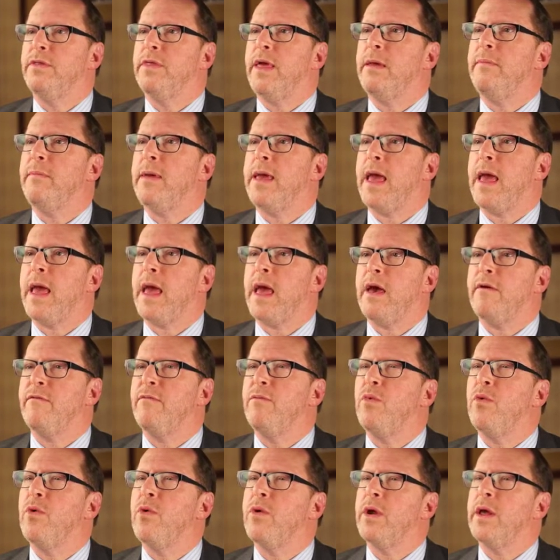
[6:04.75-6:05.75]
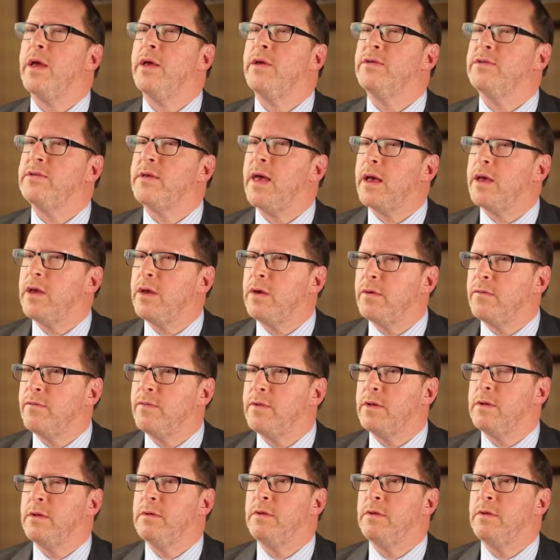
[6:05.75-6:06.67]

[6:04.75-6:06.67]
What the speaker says: they may have more executive